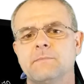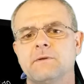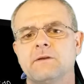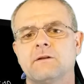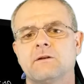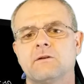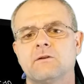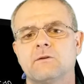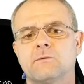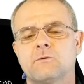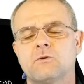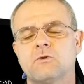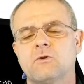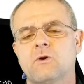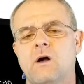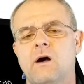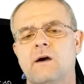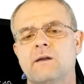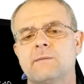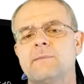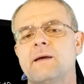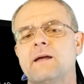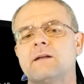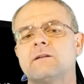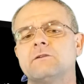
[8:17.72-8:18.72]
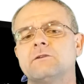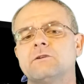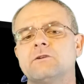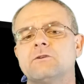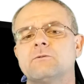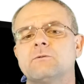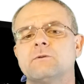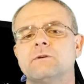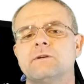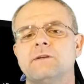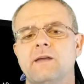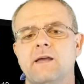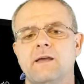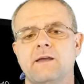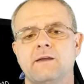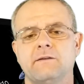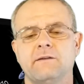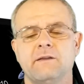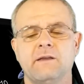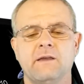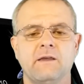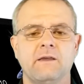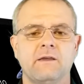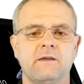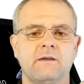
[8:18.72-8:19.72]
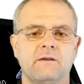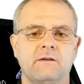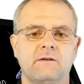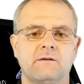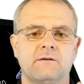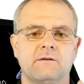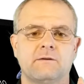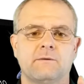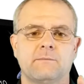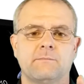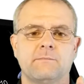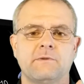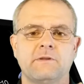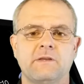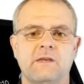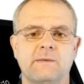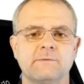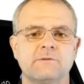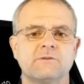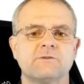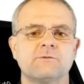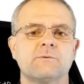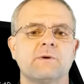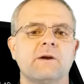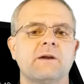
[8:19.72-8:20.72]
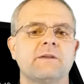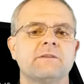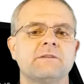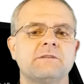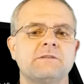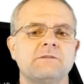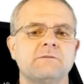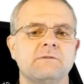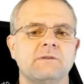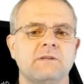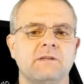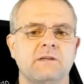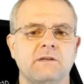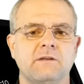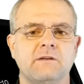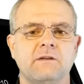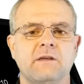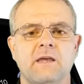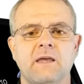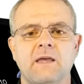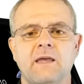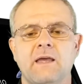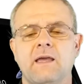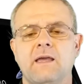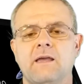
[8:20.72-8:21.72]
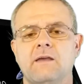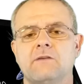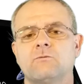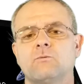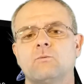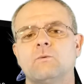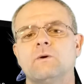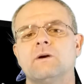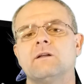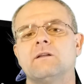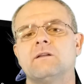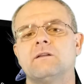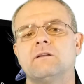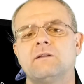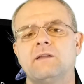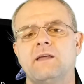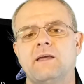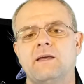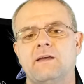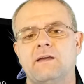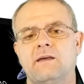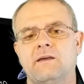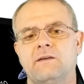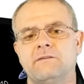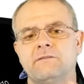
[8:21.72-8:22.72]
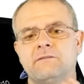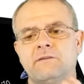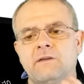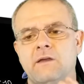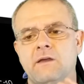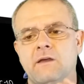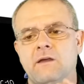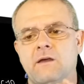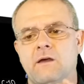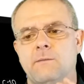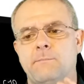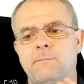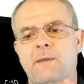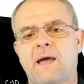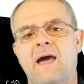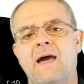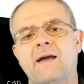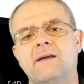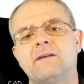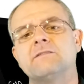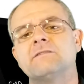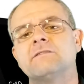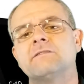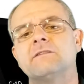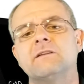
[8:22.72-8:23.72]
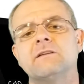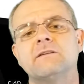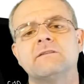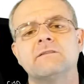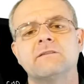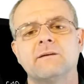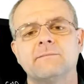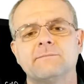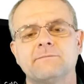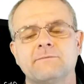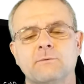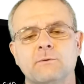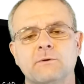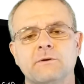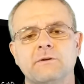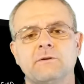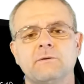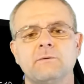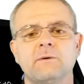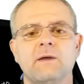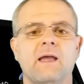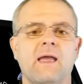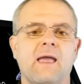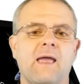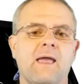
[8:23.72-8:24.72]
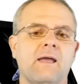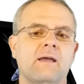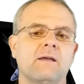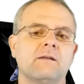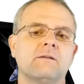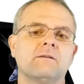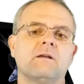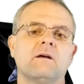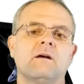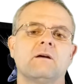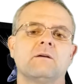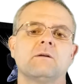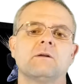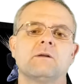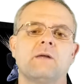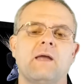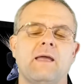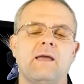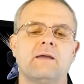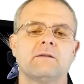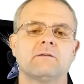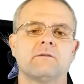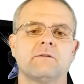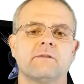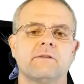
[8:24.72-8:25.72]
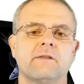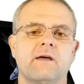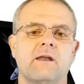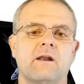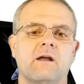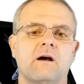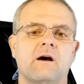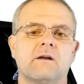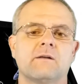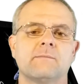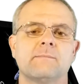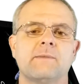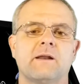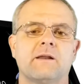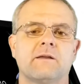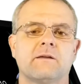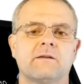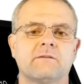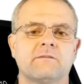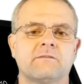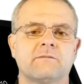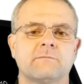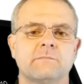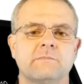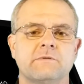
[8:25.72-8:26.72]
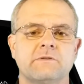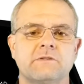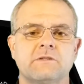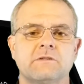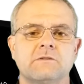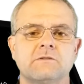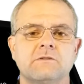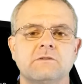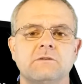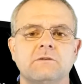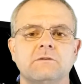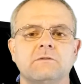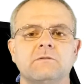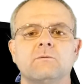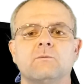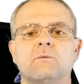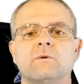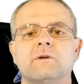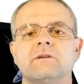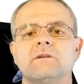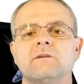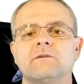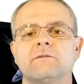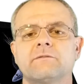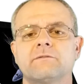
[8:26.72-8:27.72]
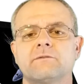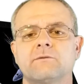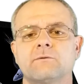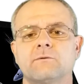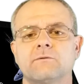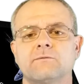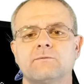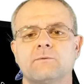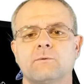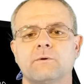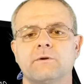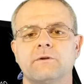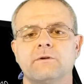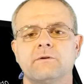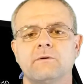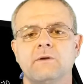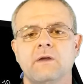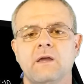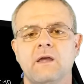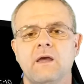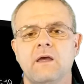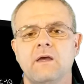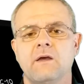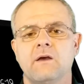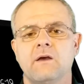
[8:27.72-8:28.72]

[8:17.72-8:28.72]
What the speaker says: It'll automatically create the image array that you need, as well as package things up for you and handle that automatic submission to the Windows Store for you.